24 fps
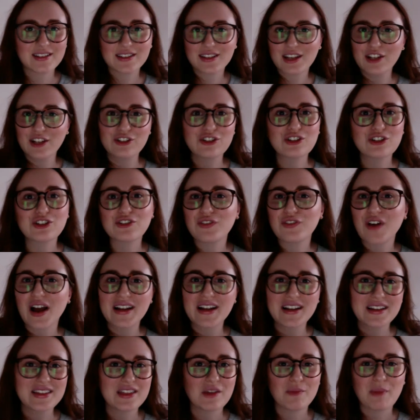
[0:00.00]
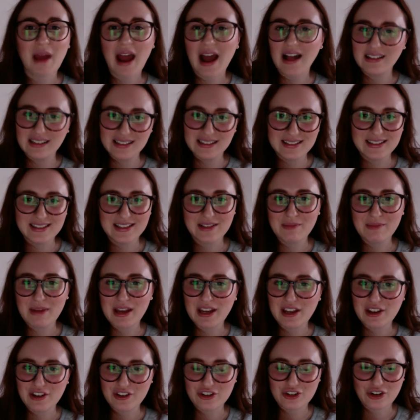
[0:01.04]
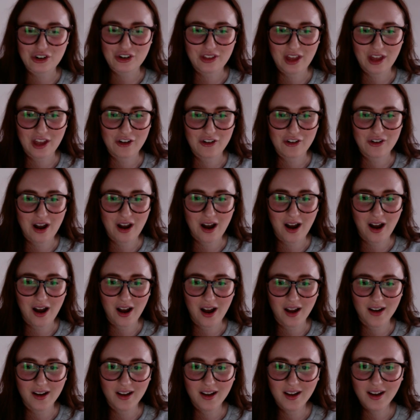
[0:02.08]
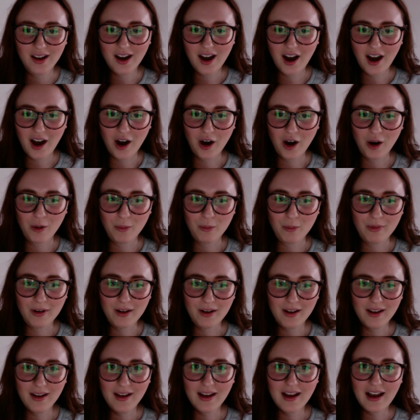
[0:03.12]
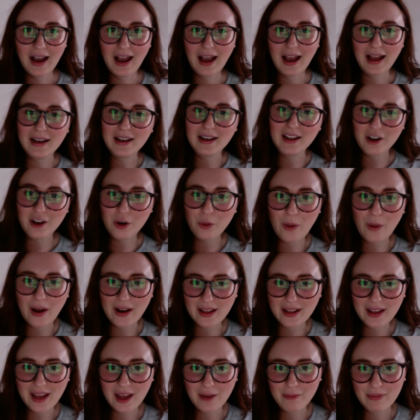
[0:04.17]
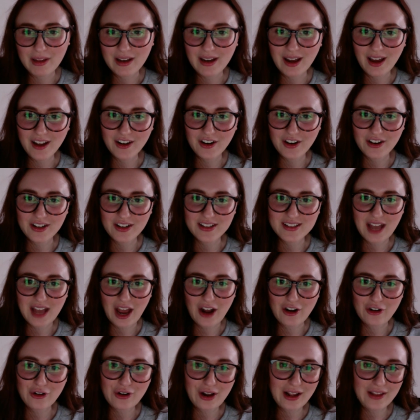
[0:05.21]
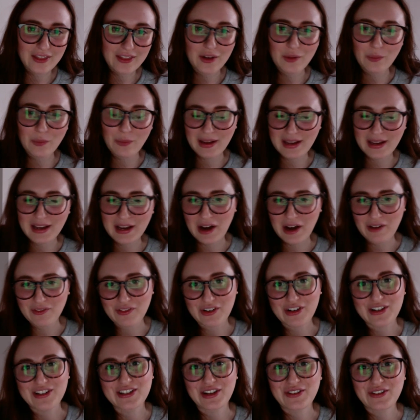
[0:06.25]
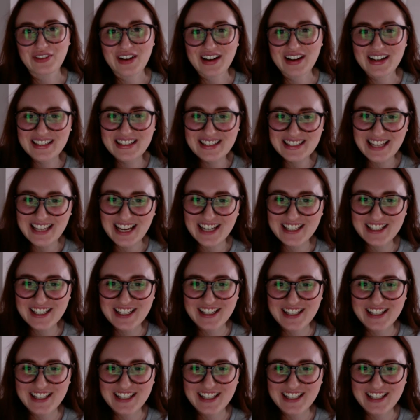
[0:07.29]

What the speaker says: It's just finding the balance and making sure that you're not um ending a wedding at midnight on a Saturday and then waking up for a sunrise session